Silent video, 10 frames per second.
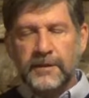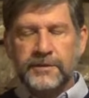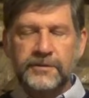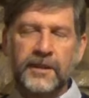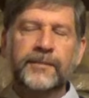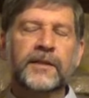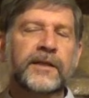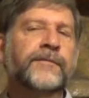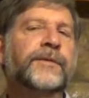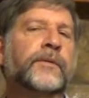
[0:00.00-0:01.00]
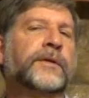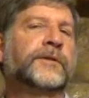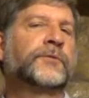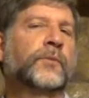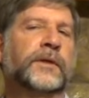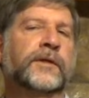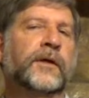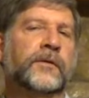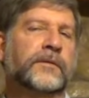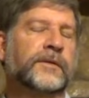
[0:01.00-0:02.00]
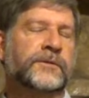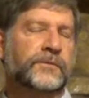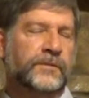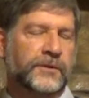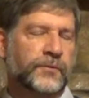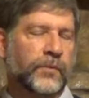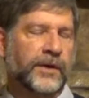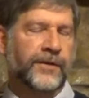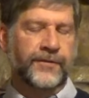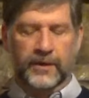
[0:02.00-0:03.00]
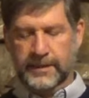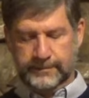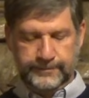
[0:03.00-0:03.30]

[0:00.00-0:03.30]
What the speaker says: So let me leave you on this one note and this one thought.